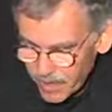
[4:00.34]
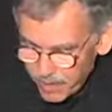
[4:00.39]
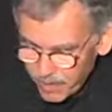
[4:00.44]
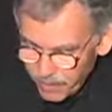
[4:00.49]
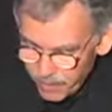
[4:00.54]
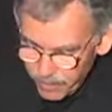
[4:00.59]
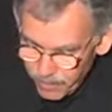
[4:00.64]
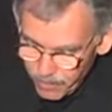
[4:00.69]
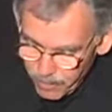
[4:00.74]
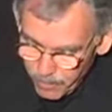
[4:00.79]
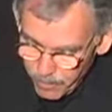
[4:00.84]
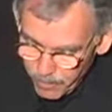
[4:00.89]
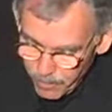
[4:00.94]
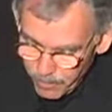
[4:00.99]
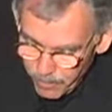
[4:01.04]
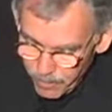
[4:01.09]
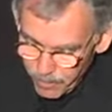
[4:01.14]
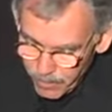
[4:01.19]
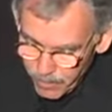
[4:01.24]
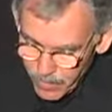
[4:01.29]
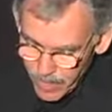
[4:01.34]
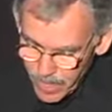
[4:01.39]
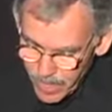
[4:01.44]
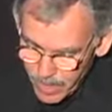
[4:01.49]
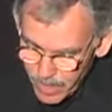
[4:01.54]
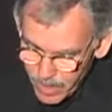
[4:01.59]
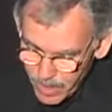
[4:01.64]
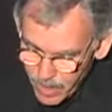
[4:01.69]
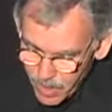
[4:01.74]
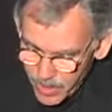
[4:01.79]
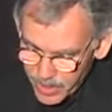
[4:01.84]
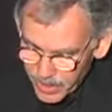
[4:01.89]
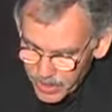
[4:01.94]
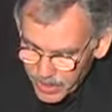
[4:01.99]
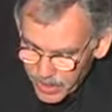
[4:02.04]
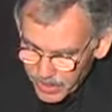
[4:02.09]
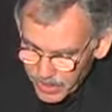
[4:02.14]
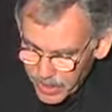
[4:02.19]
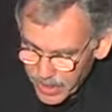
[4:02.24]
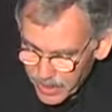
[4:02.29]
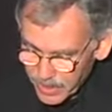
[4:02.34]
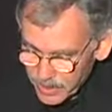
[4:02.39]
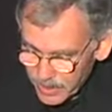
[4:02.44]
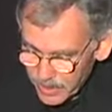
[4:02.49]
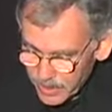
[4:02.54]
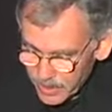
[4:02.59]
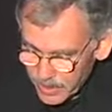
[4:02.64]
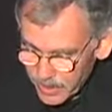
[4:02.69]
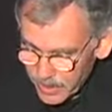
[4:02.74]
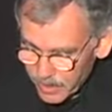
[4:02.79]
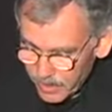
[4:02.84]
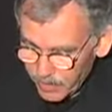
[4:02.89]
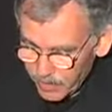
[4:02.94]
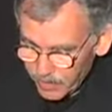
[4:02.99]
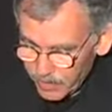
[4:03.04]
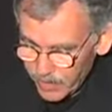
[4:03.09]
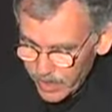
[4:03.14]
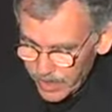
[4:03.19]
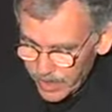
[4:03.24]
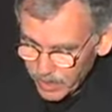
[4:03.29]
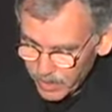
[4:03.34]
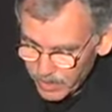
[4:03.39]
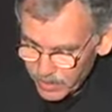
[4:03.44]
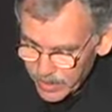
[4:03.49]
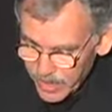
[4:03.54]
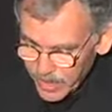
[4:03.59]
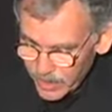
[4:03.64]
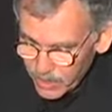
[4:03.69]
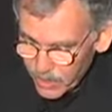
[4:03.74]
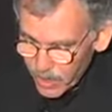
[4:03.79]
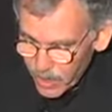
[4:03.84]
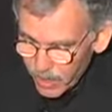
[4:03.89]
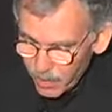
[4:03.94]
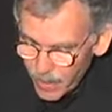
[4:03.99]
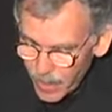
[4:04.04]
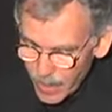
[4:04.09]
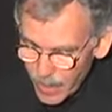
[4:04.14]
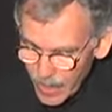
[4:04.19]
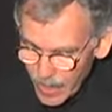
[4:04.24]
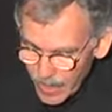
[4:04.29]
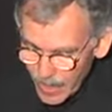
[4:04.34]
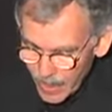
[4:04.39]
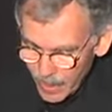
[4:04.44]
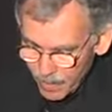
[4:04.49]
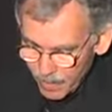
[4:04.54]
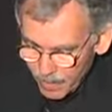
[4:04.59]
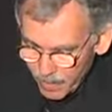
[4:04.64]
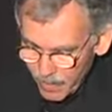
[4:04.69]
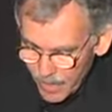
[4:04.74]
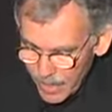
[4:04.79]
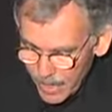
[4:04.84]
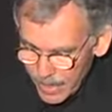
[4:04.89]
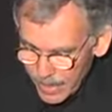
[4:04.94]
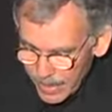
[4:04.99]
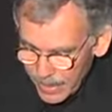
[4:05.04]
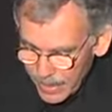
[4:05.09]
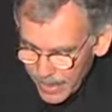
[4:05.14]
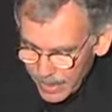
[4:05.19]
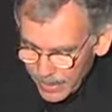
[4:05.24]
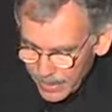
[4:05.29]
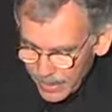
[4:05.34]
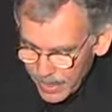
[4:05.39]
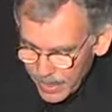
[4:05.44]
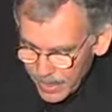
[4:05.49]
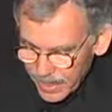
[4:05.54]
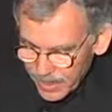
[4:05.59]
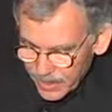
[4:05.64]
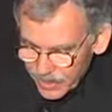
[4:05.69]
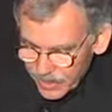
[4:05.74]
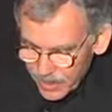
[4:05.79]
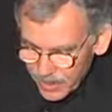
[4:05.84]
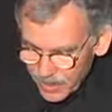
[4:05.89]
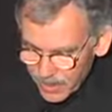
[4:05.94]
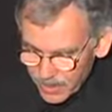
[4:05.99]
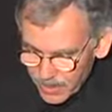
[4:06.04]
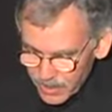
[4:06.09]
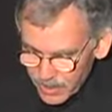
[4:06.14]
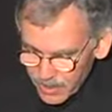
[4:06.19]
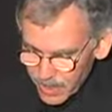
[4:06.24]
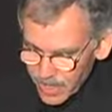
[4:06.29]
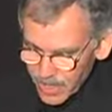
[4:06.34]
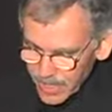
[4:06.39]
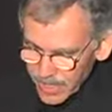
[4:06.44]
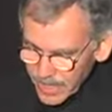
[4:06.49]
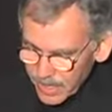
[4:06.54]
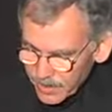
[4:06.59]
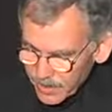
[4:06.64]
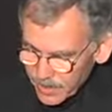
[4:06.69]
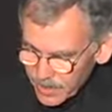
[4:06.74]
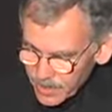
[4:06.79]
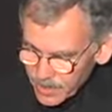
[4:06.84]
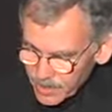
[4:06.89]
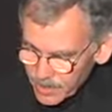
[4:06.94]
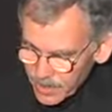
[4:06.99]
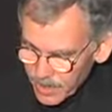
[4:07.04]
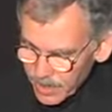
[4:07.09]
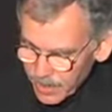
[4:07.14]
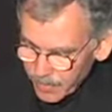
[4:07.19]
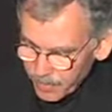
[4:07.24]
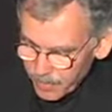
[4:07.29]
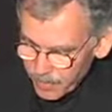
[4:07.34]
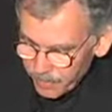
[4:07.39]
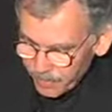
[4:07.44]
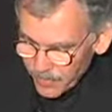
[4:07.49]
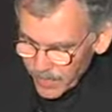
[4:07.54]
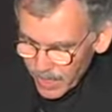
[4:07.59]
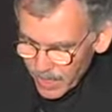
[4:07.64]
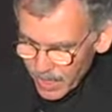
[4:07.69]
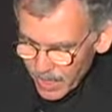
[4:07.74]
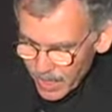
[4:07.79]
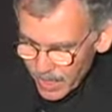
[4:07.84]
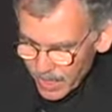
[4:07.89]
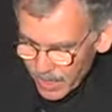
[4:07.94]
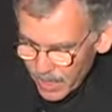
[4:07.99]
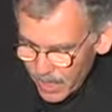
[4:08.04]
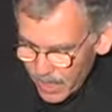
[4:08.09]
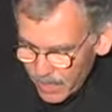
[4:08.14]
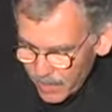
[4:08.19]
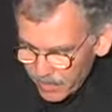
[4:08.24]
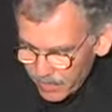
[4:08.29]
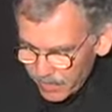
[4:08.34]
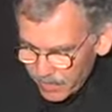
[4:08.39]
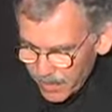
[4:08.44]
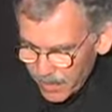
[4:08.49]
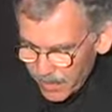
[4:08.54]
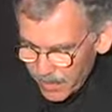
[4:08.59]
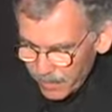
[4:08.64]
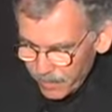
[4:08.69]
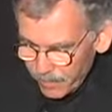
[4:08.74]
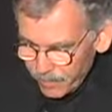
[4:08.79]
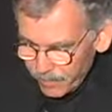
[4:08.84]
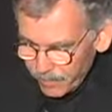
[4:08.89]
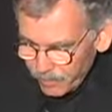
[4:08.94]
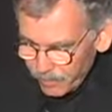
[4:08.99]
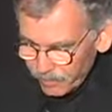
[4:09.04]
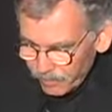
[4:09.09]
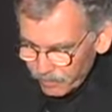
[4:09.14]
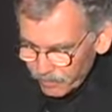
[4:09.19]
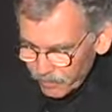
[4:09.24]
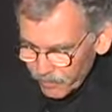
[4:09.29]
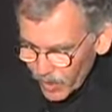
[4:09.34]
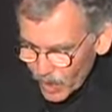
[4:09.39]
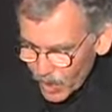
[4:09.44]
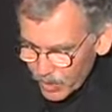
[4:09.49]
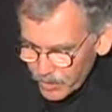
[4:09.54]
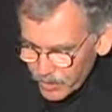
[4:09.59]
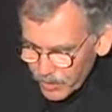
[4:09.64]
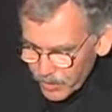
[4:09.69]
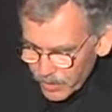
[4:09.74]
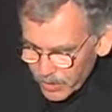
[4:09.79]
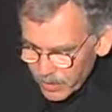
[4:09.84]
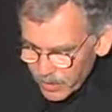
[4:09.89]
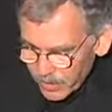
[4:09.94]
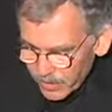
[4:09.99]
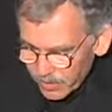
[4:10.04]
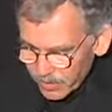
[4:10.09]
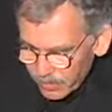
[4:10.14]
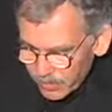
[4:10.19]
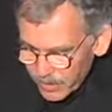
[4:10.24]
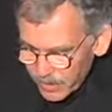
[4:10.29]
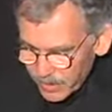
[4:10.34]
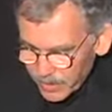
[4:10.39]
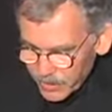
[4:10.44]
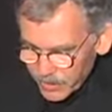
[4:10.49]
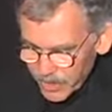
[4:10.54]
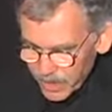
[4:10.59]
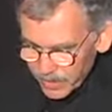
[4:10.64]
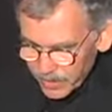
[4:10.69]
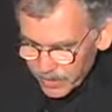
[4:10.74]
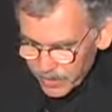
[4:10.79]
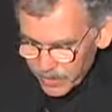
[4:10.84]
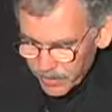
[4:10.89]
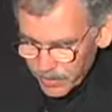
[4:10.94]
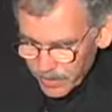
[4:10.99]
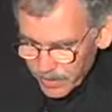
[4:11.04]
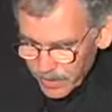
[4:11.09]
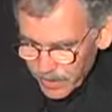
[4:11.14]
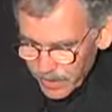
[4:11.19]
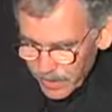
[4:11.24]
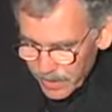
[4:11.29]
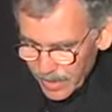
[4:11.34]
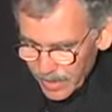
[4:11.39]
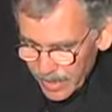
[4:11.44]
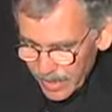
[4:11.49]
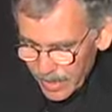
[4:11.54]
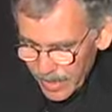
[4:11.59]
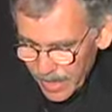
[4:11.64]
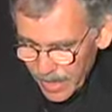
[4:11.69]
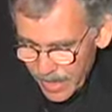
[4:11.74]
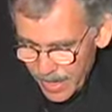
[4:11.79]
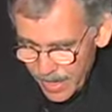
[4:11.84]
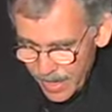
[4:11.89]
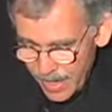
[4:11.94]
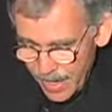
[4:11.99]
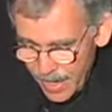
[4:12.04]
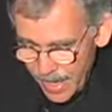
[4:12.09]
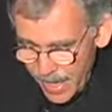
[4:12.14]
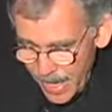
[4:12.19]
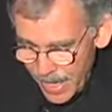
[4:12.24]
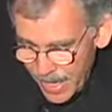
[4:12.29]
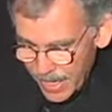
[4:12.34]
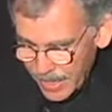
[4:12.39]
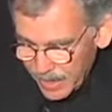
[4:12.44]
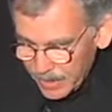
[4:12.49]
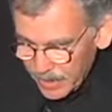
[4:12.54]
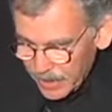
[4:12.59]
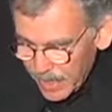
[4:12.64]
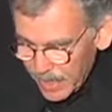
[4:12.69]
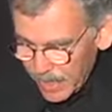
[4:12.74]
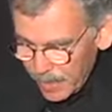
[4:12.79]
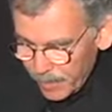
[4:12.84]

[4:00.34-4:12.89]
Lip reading: my architect license in a regular day job. But at night I started designing these kind of alternative shelters. And